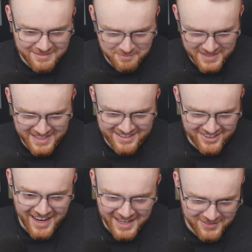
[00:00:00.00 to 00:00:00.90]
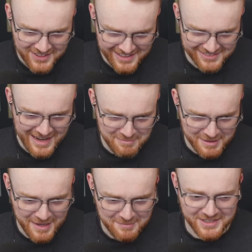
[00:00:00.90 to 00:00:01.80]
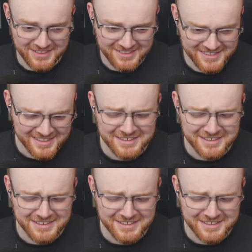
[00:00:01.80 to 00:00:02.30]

Me crying while unwrapping my bills.